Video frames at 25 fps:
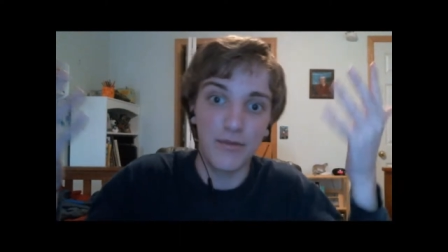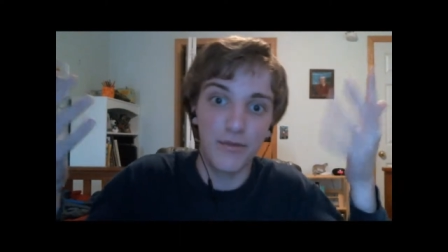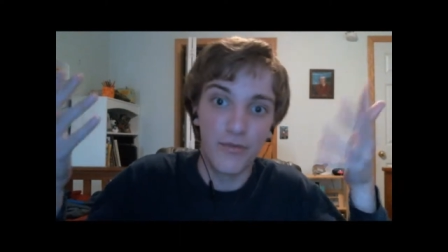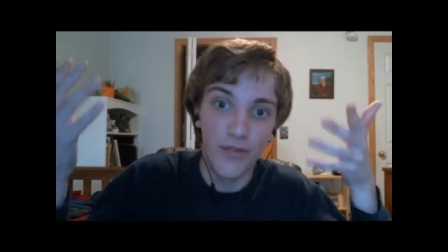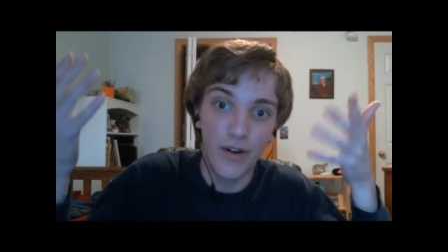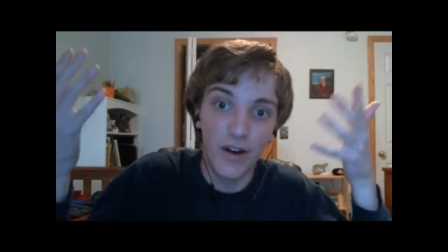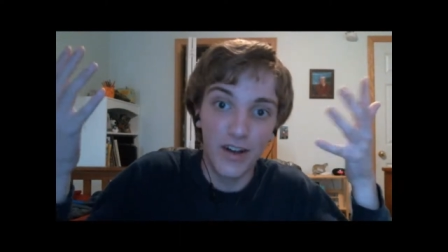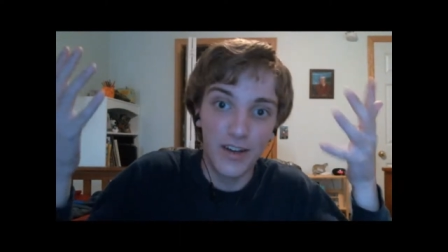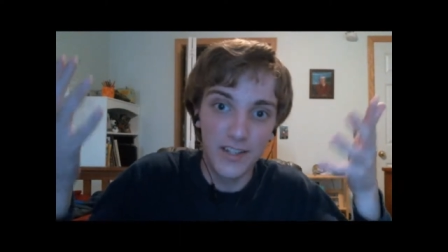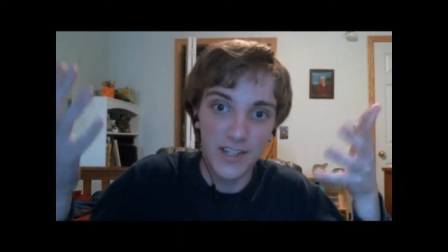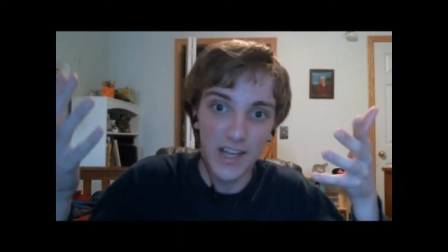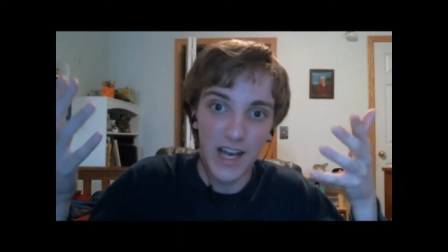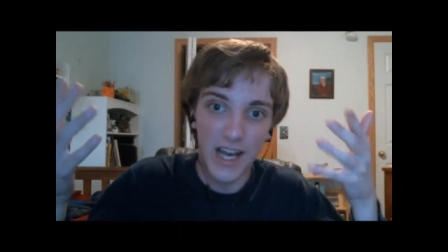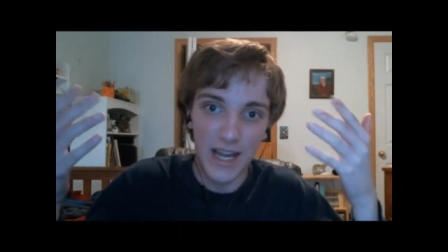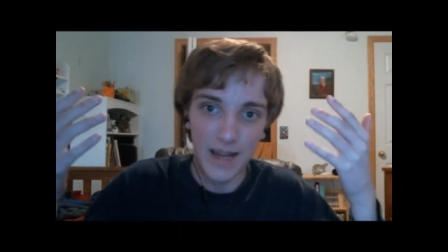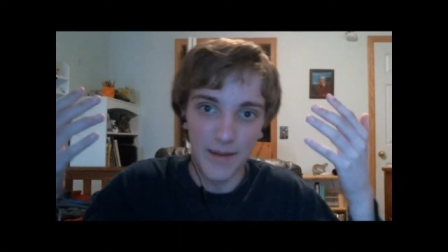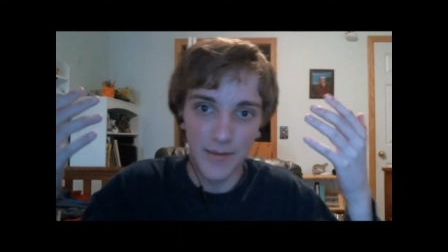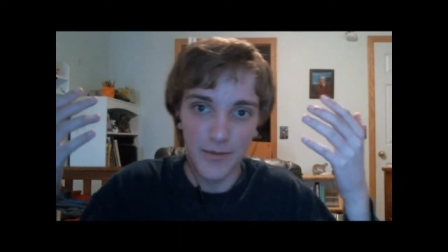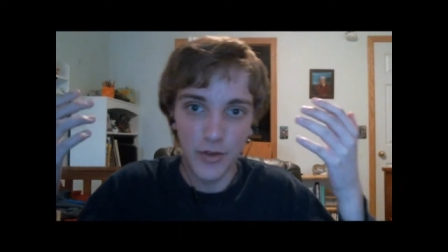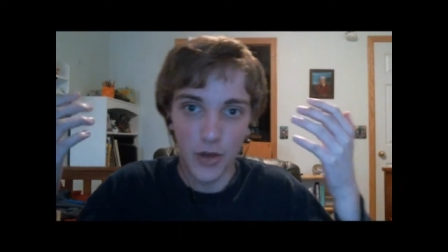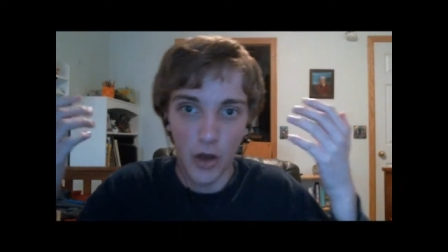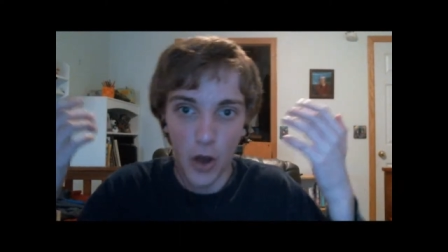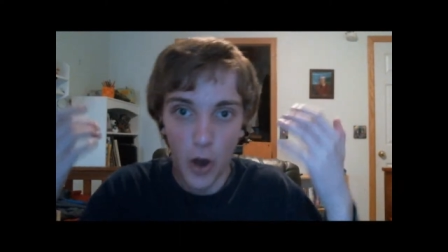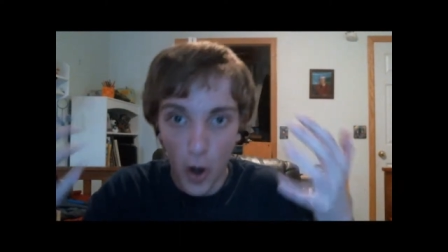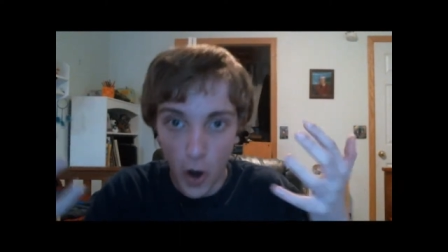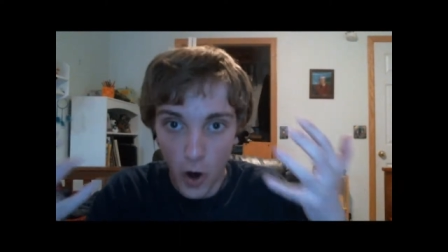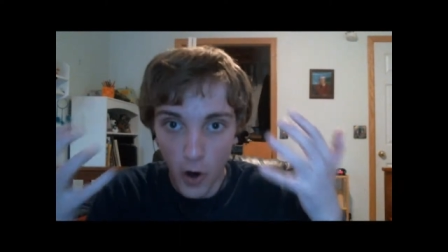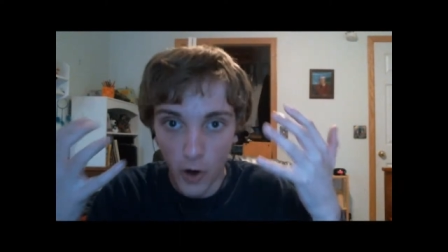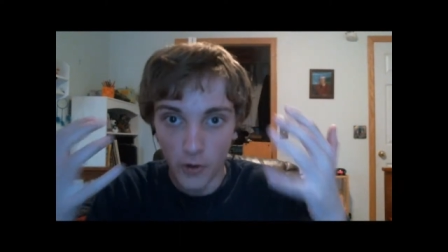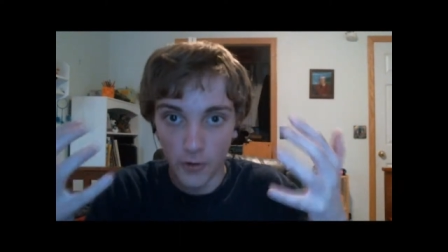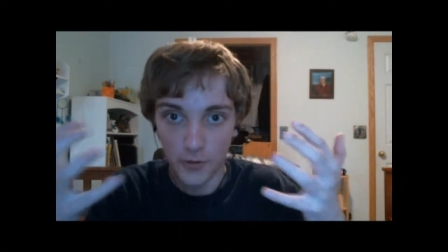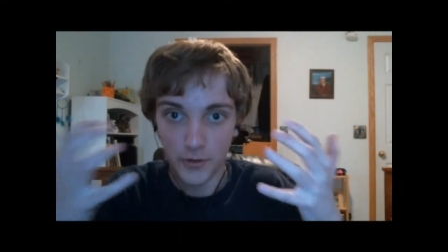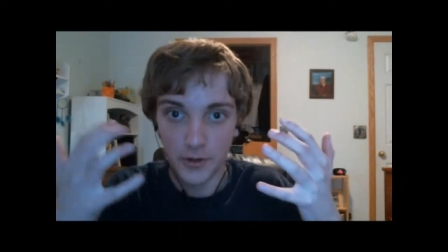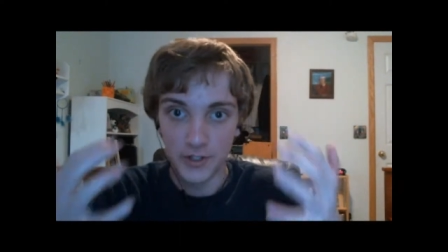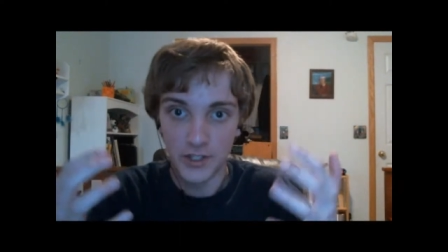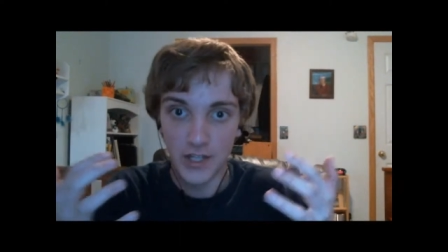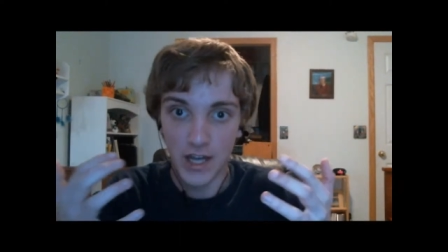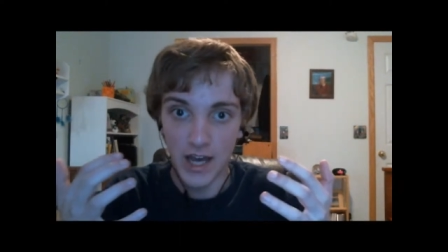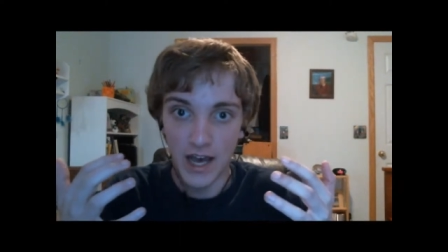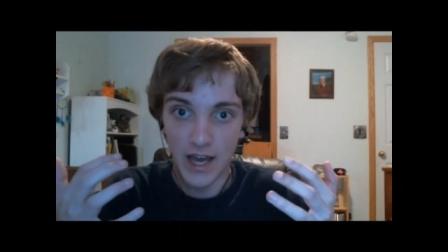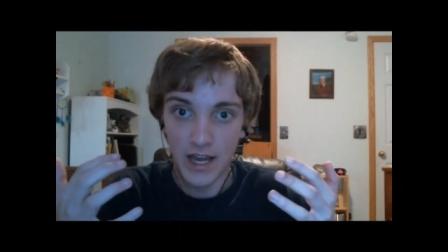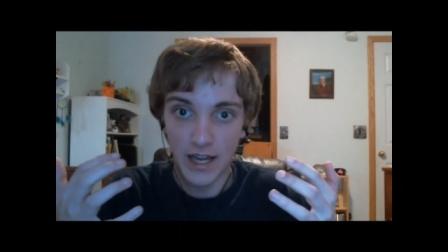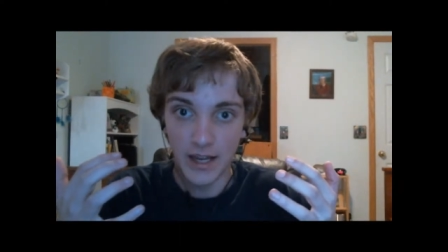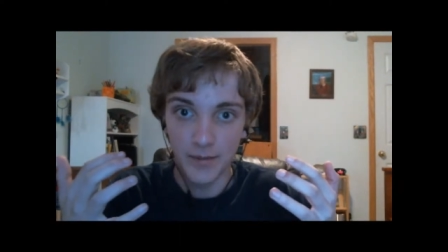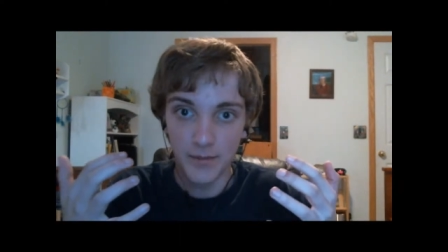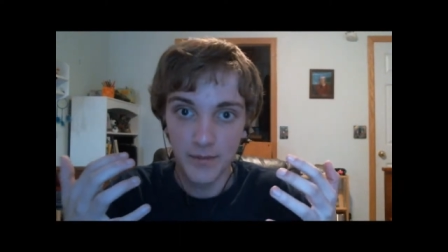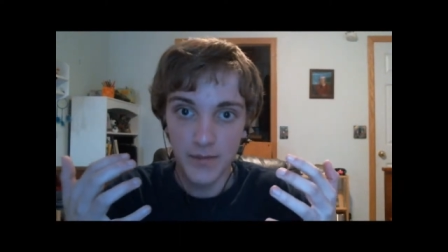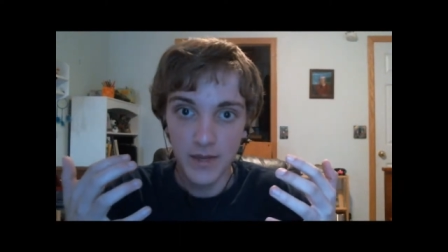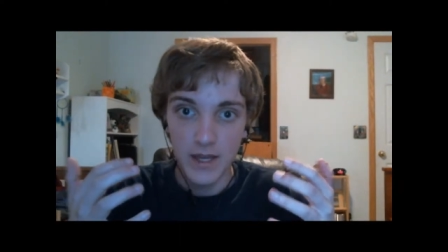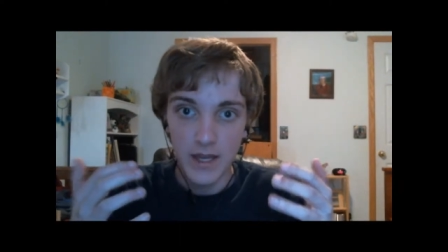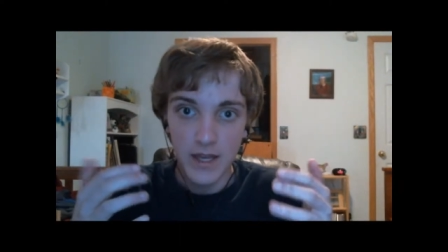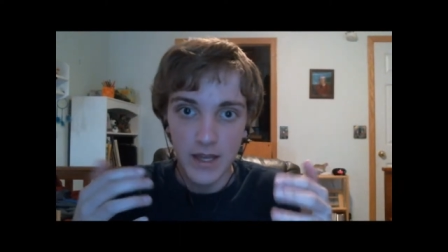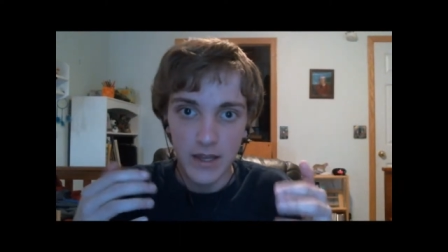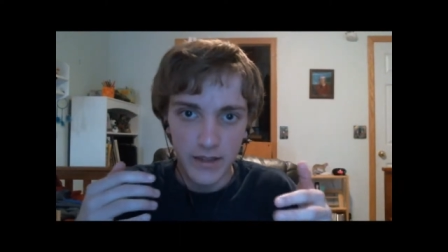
fun times all the time.